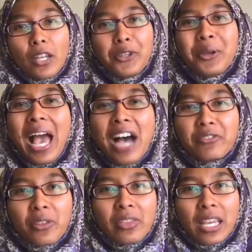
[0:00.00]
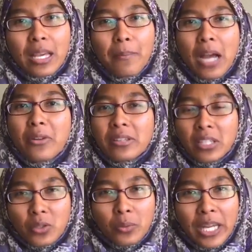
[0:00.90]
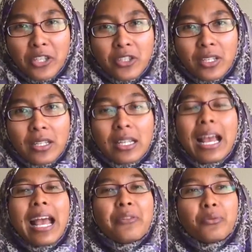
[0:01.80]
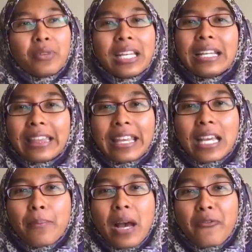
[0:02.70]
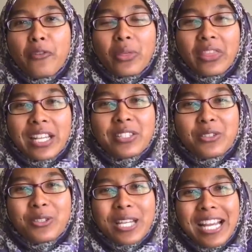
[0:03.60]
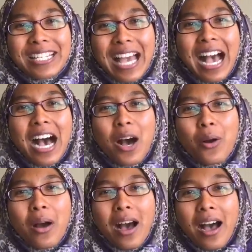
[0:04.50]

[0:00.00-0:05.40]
you have to think about your situation and really think about for things to change, I